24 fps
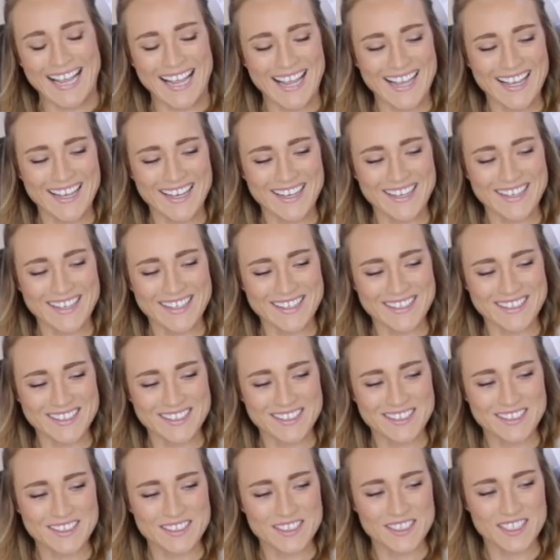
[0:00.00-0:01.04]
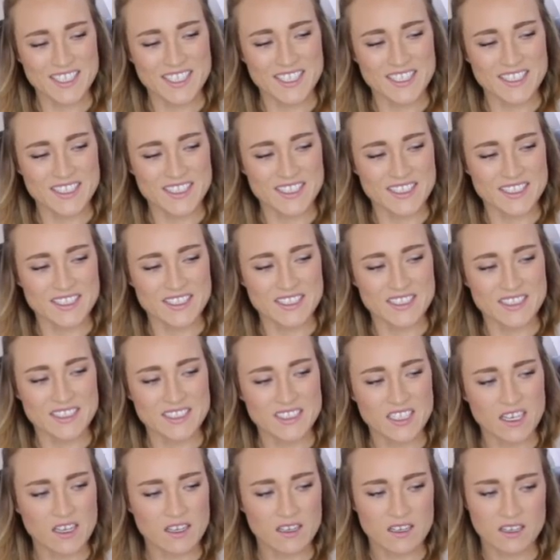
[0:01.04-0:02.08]
and it
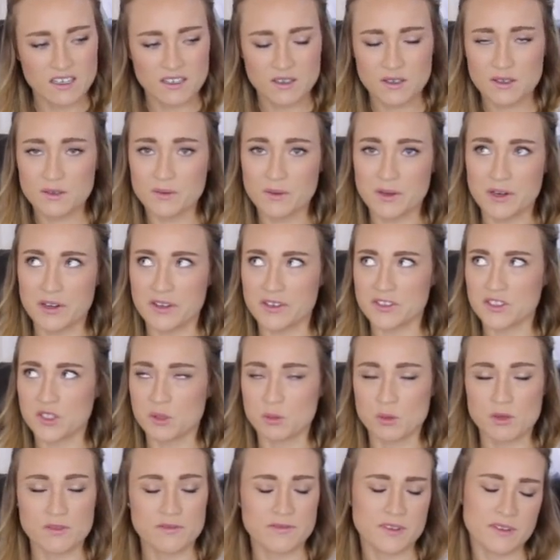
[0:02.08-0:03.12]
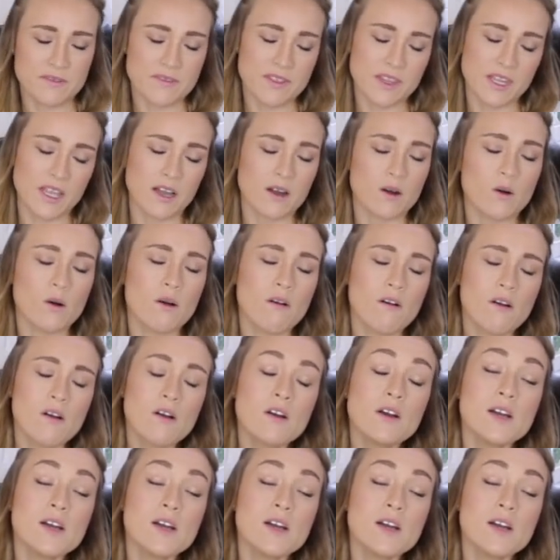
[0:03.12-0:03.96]
is, what, October 5th now?